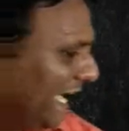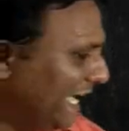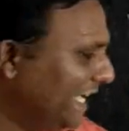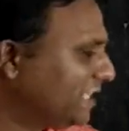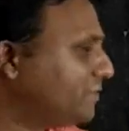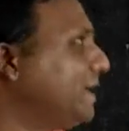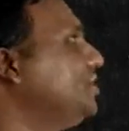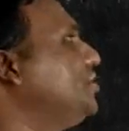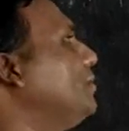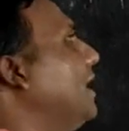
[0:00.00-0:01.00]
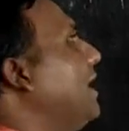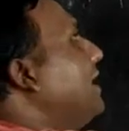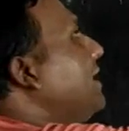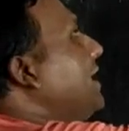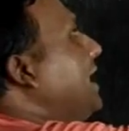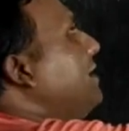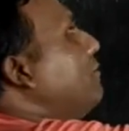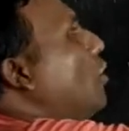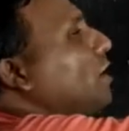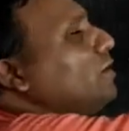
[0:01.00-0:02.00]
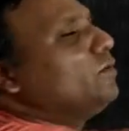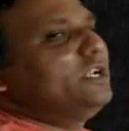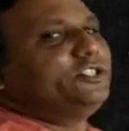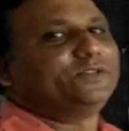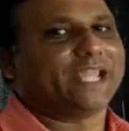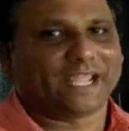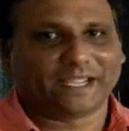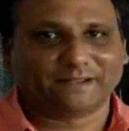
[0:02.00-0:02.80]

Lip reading: indispensable in modern world today.